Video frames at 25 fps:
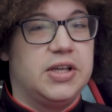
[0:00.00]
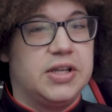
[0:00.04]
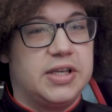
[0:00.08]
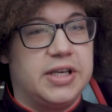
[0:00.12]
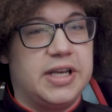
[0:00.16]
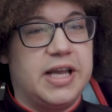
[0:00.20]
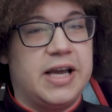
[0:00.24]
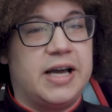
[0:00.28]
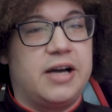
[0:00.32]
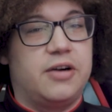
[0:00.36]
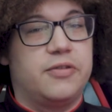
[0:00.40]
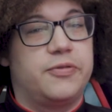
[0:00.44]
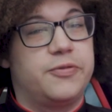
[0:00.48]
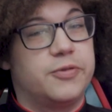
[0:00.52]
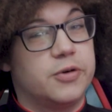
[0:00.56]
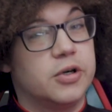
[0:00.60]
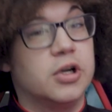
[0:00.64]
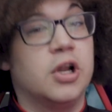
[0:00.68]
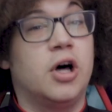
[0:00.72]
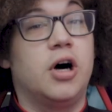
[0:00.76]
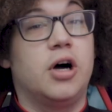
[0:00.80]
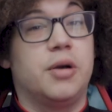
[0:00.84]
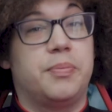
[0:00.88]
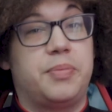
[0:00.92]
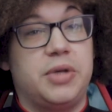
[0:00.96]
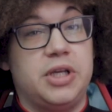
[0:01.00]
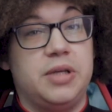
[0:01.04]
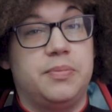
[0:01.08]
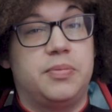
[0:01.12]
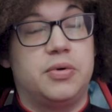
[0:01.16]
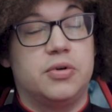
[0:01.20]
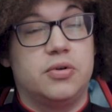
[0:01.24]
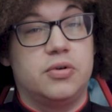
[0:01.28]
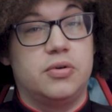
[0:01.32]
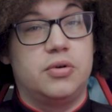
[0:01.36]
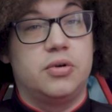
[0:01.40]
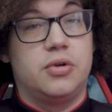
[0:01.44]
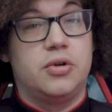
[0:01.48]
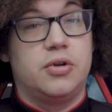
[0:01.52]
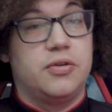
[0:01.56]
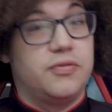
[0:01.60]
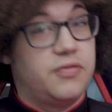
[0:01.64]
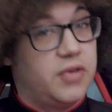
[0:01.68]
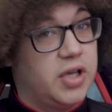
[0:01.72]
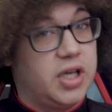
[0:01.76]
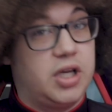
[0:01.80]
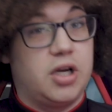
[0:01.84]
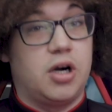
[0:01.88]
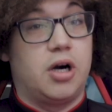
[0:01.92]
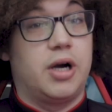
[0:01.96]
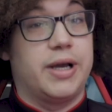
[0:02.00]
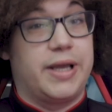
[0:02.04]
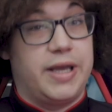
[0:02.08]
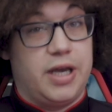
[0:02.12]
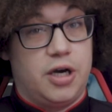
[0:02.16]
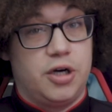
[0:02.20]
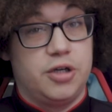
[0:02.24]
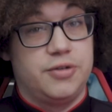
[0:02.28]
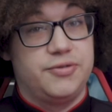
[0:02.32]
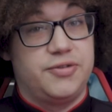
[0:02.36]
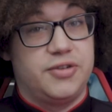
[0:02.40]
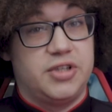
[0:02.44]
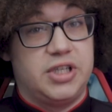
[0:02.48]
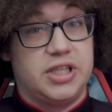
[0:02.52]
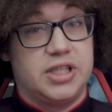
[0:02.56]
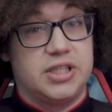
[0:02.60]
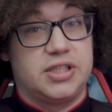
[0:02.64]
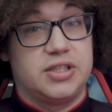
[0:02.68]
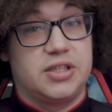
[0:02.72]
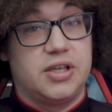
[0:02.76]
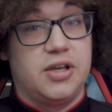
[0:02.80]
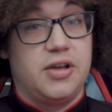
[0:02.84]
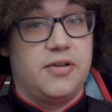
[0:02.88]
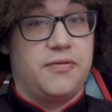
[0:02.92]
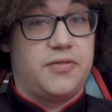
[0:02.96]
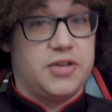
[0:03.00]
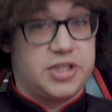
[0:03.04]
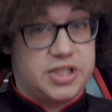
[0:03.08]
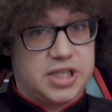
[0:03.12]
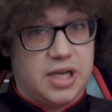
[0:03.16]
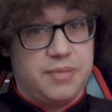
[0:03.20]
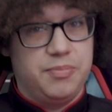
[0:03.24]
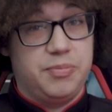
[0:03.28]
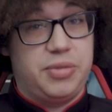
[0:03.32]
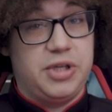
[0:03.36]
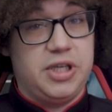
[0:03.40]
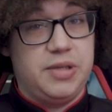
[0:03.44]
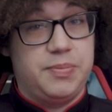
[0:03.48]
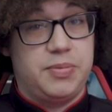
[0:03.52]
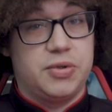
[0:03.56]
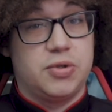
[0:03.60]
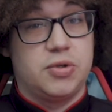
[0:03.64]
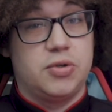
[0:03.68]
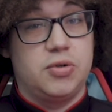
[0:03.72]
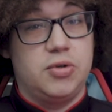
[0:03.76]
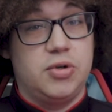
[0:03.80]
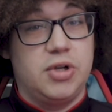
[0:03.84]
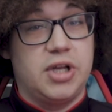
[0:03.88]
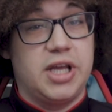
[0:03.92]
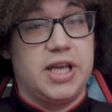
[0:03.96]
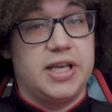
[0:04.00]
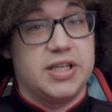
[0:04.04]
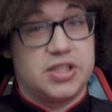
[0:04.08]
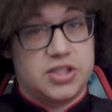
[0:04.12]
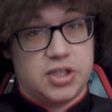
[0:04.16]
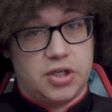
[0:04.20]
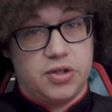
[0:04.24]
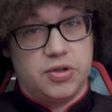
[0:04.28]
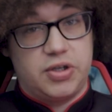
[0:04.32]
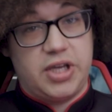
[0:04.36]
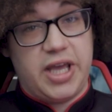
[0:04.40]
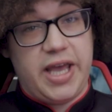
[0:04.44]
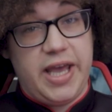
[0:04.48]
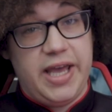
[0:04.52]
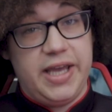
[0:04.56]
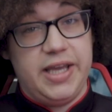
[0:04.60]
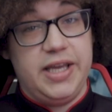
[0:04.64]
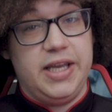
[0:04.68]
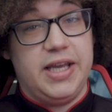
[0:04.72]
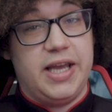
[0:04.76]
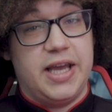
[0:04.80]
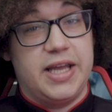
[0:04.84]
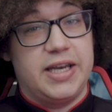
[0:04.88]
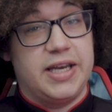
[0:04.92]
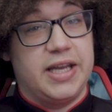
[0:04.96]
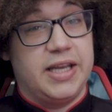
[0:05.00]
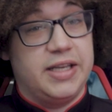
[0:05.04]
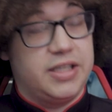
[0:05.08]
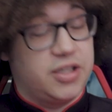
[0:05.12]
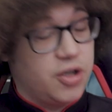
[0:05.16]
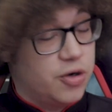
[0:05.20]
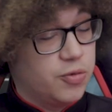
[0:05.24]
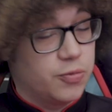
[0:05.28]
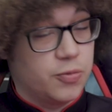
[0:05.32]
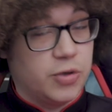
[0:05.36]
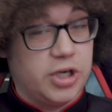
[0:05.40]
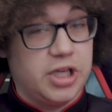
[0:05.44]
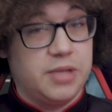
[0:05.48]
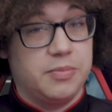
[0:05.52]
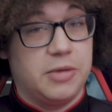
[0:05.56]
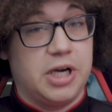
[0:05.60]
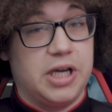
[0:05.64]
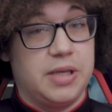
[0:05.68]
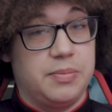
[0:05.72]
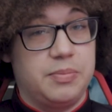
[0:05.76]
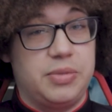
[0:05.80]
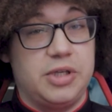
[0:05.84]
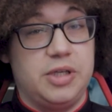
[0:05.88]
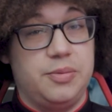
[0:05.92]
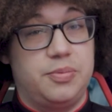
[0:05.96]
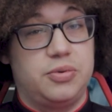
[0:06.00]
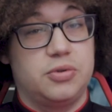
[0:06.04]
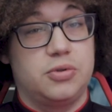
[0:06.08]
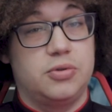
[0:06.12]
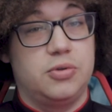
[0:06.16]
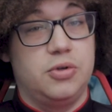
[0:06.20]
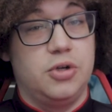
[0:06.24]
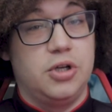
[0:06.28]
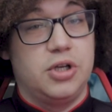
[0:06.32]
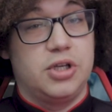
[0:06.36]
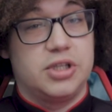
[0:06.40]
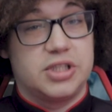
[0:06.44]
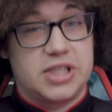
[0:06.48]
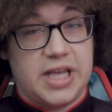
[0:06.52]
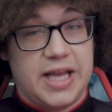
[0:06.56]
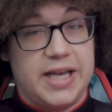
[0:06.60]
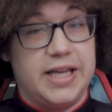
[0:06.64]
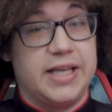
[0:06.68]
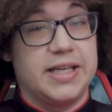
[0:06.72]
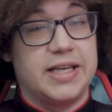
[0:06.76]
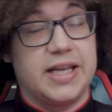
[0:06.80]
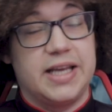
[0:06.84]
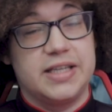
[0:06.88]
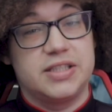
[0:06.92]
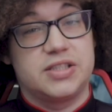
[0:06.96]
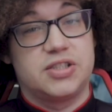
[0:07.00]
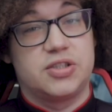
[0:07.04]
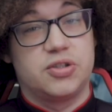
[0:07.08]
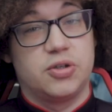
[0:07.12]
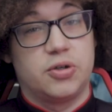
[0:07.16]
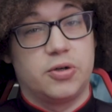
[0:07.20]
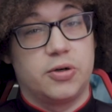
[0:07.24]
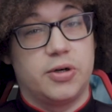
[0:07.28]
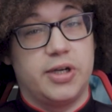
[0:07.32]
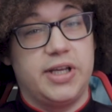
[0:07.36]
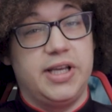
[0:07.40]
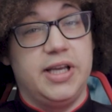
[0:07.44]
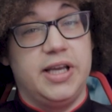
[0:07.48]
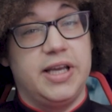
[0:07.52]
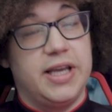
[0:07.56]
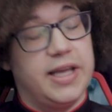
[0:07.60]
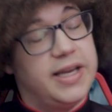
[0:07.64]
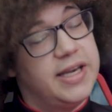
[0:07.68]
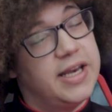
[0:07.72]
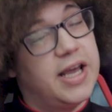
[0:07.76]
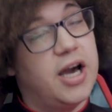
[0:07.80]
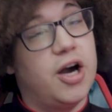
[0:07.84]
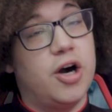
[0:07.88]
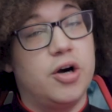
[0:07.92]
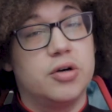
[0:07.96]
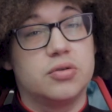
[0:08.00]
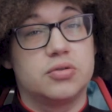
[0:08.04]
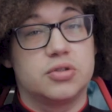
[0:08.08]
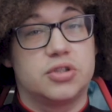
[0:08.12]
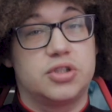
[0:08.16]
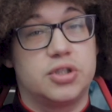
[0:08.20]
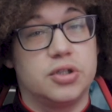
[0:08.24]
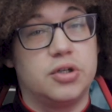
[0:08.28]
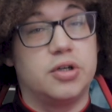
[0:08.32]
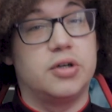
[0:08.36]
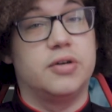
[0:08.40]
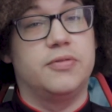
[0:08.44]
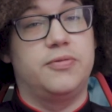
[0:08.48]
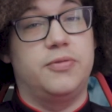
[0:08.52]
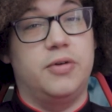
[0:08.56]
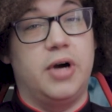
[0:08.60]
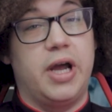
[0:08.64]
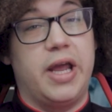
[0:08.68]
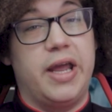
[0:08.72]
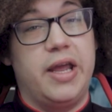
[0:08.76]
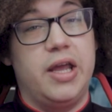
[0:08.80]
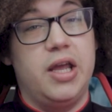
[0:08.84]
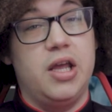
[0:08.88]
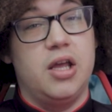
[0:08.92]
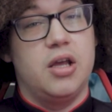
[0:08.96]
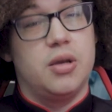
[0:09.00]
Now, for a lot of people, they can't get over this. For some people, it's okay and they don't really mind people telling that story in their own sort of way.